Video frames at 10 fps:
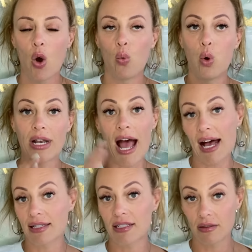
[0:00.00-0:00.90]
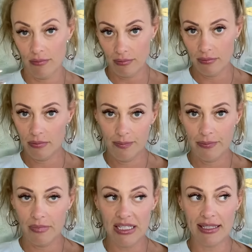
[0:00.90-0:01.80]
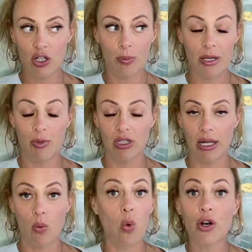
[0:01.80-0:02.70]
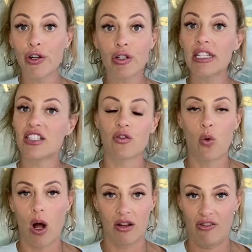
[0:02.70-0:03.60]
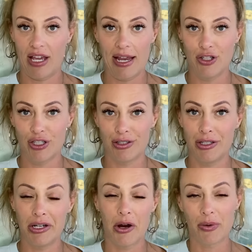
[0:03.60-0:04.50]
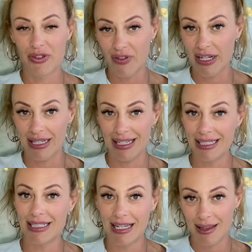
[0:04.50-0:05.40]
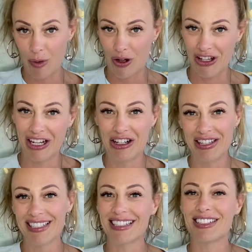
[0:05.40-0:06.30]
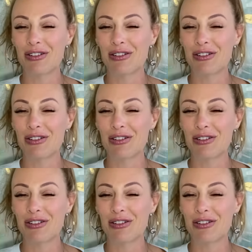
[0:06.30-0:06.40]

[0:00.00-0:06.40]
would ask these single people, like, what are your list of qualifications, you know? And it's funny, they like ding them all like on this little